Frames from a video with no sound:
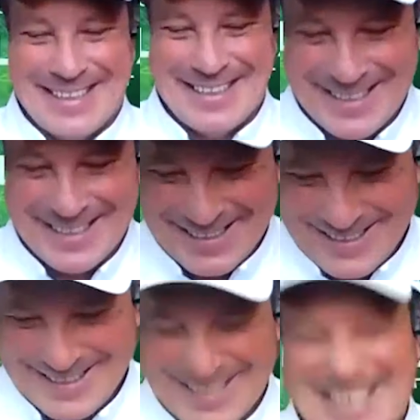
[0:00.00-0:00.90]

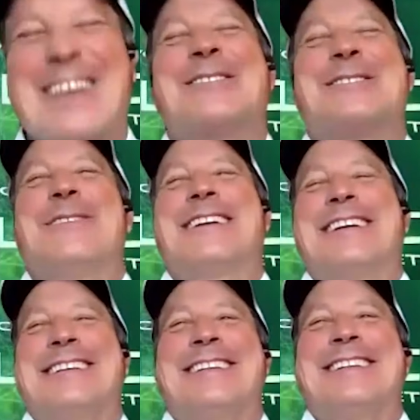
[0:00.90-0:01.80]

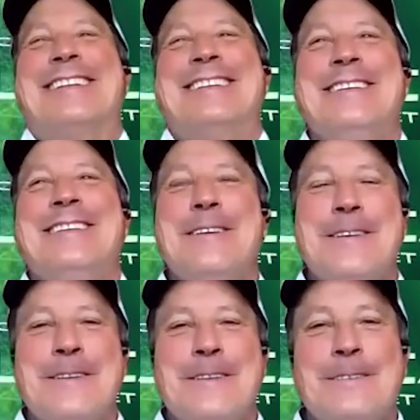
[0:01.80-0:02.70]

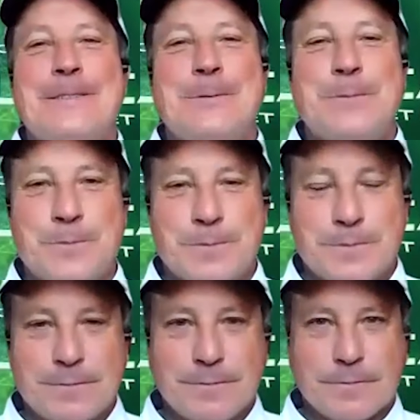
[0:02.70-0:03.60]

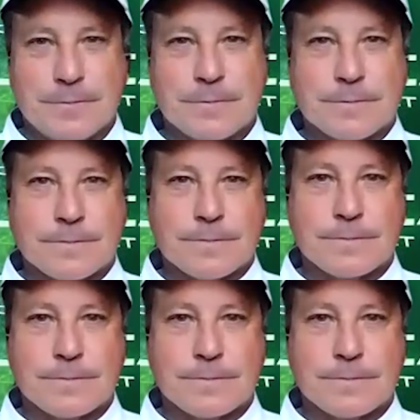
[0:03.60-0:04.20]
This person isn't speaking.